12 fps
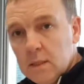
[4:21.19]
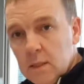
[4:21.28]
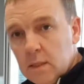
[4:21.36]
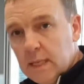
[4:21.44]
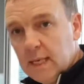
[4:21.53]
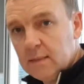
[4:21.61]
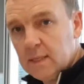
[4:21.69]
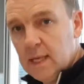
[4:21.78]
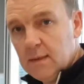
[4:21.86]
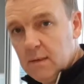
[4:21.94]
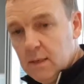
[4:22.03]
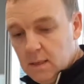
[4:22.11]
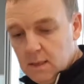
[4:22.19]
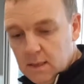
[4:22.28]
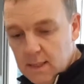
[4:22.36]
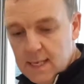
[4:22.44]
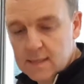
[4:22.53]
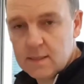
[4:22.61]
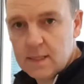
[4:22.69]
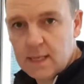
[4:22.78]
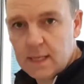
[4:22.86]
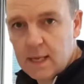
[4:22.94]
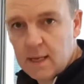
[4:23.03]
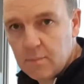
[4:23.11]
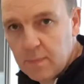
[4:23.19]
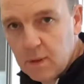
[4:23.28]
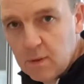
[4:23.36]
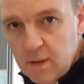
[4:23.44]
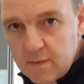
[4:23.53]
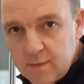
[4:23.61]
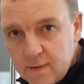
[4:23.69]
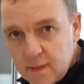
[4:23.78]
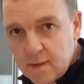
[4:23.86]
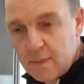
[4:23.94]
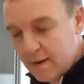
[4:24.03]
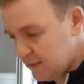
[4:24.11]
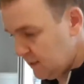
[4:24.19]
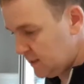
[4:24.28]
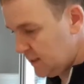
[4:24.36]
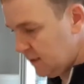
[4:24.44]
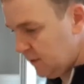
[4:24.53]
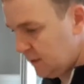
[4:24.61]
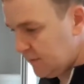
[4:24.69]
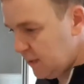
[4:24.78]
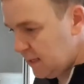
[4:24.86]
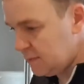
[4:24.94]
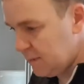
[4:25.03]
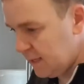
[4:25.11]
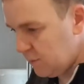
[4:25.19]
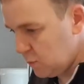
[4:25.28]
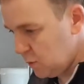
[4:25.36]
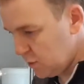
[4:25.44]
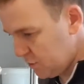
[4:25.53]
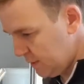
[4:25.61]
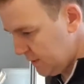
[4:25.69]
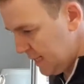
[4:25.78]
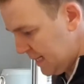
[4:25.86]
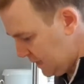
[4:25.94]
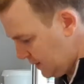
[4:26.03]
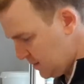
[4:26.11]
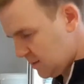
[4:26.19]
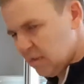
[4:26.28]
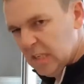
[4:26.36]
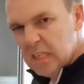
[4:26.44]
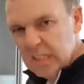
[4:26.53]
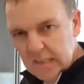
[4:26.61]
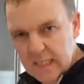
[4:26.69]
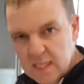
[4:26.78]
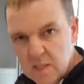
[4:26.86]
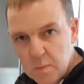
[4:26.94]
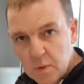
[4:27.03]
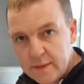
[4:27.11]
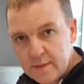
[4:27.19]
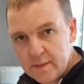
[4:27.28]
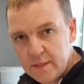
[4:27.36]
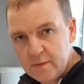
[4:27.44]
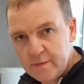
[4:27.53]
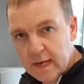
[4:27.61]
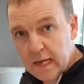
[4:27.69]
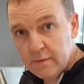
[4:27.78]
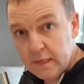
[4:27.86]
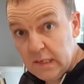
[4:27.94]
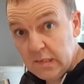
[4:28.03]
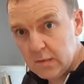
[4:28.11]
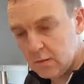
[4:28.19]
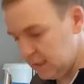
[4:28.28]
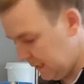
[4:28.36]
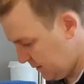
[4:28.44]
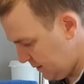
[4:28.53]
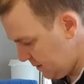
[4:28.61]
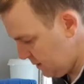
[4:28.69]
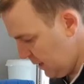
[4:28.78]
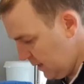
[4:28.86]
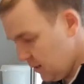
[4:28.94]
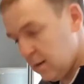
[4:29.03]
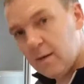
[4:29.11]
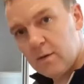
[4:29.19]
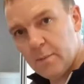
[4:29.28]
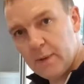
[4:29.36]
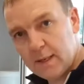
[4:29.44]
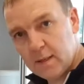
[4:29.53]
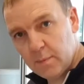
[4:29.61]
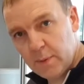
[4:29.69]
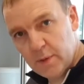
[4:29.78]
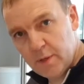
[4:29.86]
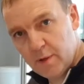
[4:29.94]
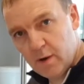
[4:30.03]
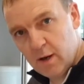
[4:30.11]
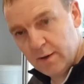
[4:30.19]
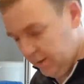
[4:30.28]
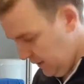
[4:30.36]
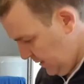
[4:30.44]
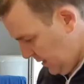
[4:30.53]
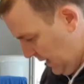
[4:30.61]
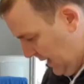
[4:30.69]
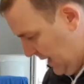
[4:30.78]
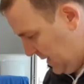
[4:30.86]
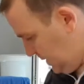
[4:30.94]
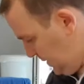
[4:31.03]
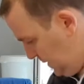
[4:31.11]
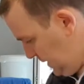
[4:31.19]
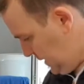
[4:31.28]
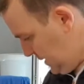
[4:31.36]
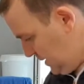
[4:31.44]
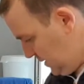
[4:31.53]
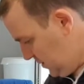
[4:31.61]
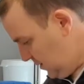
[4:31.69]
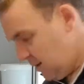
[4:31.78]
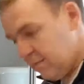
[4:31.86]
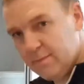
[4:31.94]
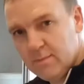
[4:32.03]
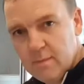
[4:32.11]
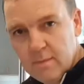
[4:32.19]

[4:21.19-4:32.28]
Okay, so there's the bowl of Marisotto. What I've got is my water in there. There's 6.25-ish litres. I've got my little burner on at sort of